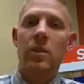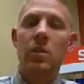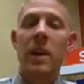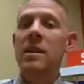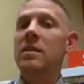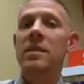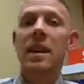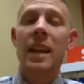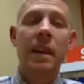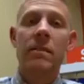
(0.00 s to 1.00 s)
You're basically
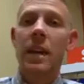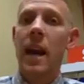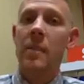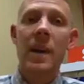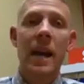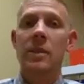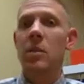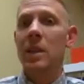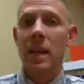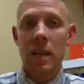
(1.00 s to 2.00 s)
saying, hey, look, I'm not
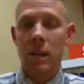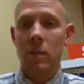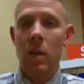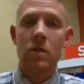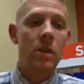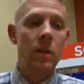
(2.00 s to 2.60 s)
doing any of those.